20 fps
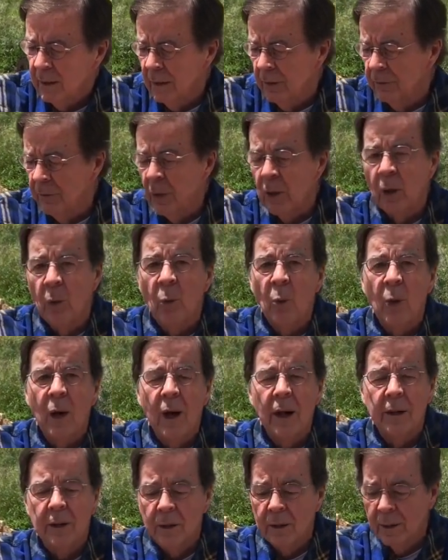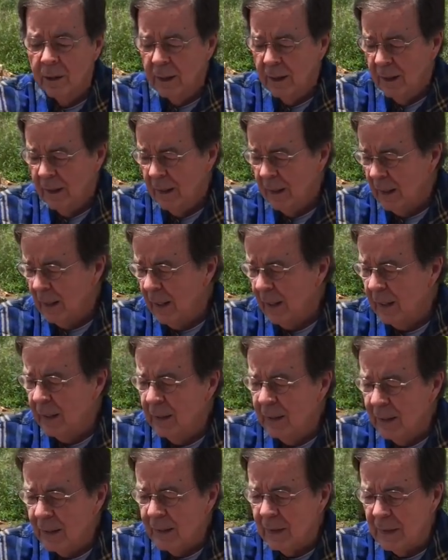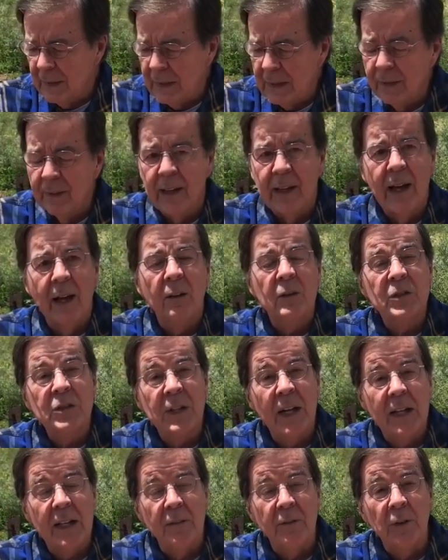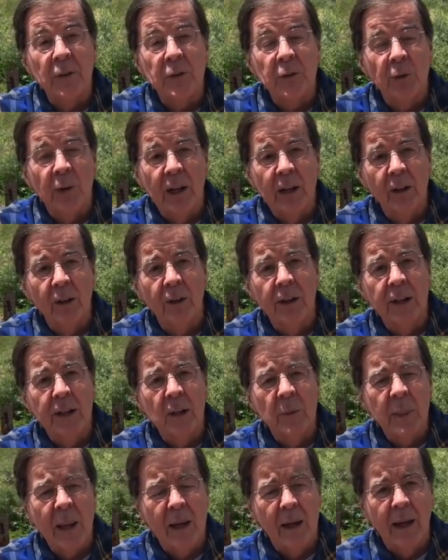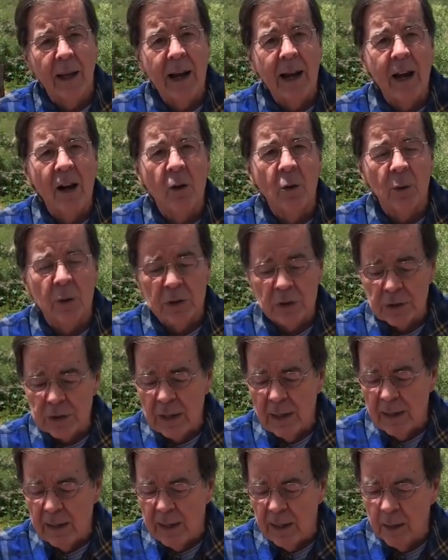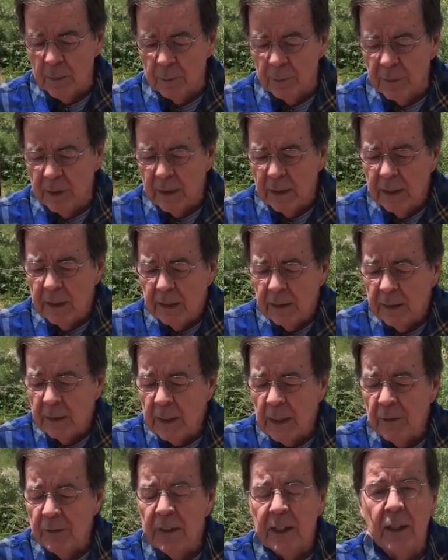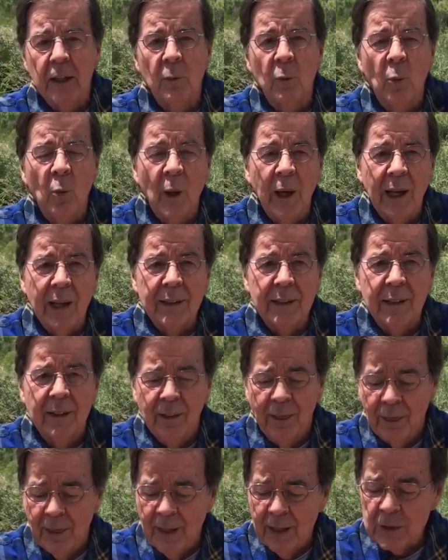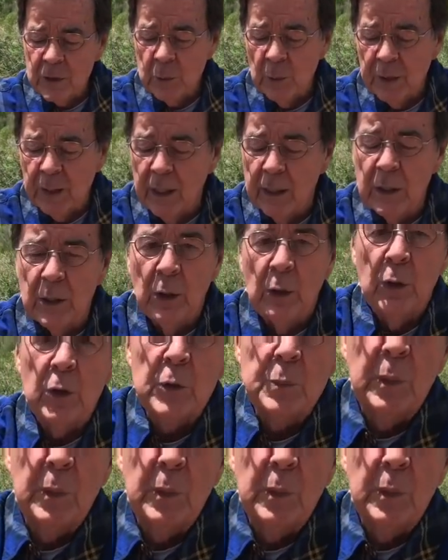full of water, and I can clean the outside of the trailer in about an hour's time. Leaving it wet, that's when I use